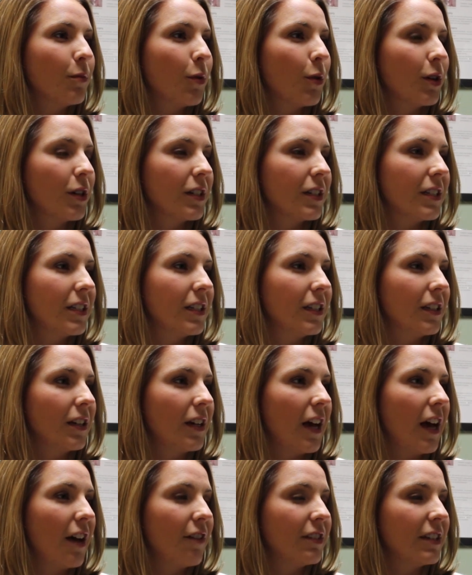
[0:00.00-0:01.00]
important to
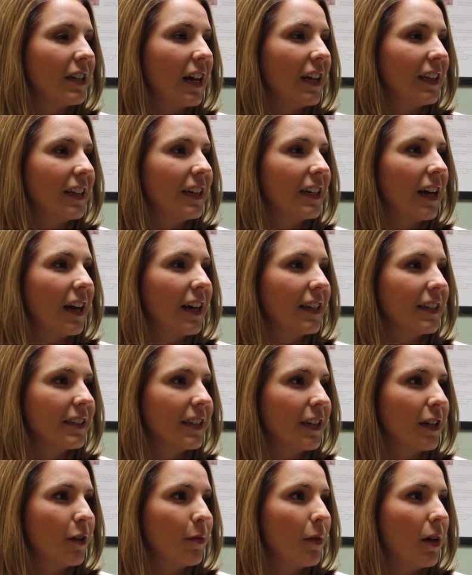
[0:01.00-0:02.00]
have a dilated eye
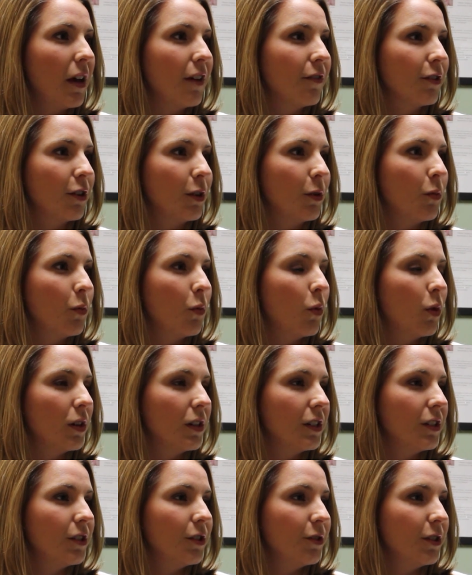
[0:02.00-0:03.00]
exam every
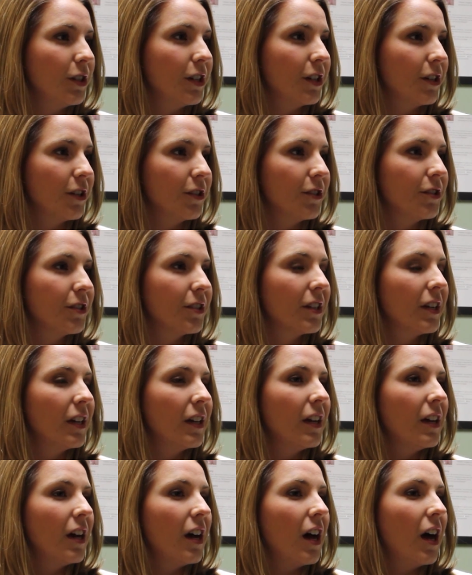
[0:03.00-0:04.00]
one to two years.
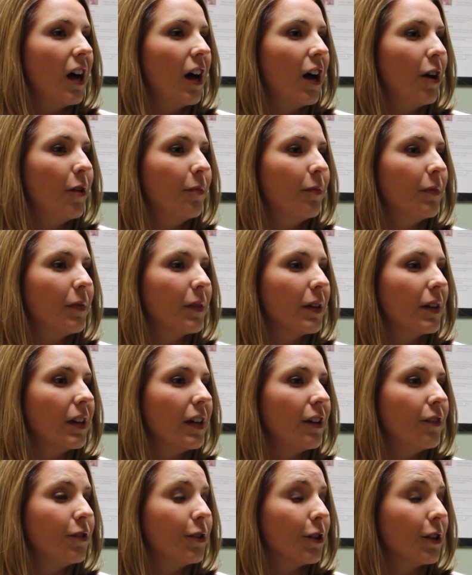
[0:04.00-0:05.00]
Um,
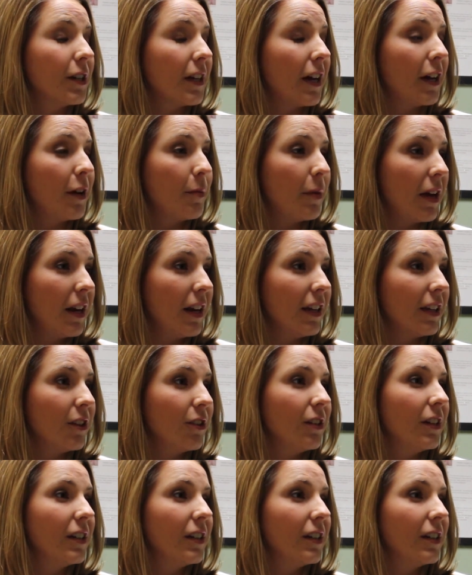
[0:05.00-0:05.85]
if you're a diabetic, you